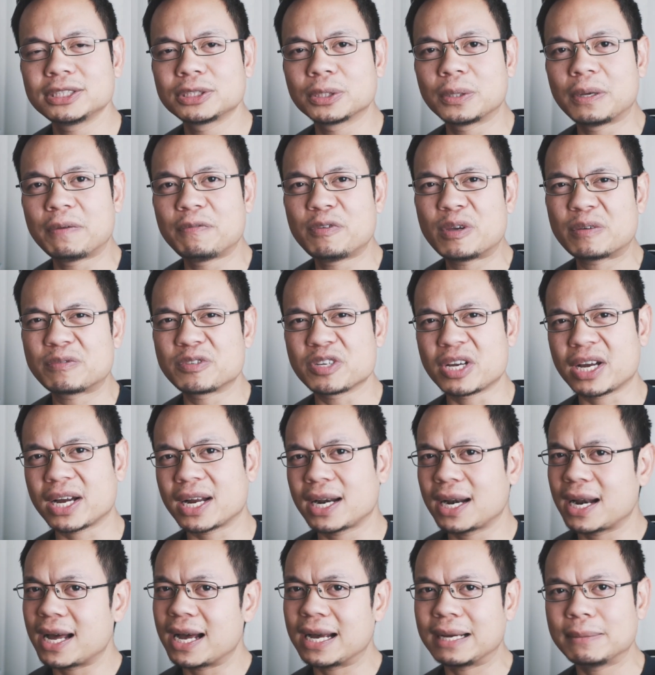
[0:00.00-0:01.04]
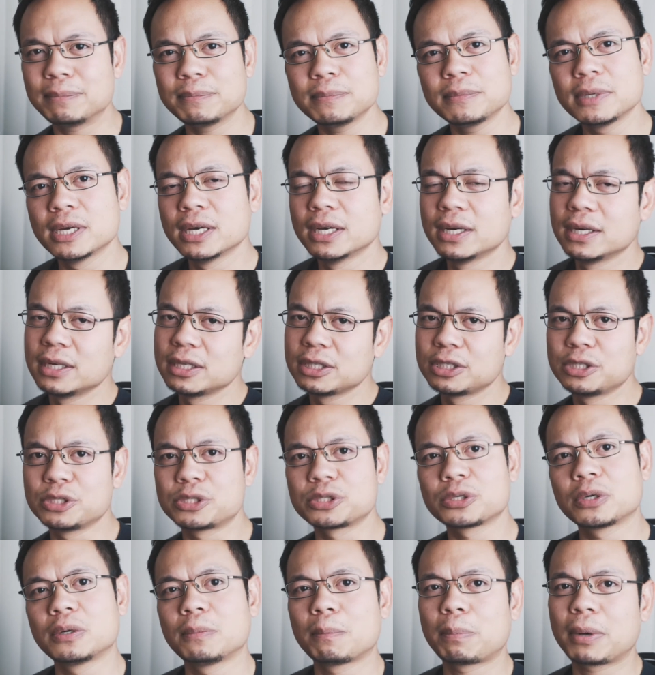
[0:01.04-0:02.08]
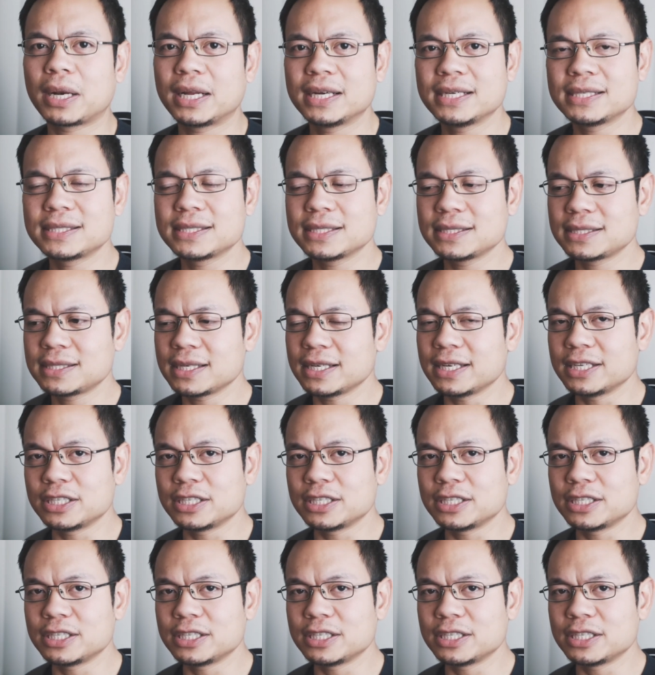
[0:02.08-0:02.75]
So if you have to climb to certain places,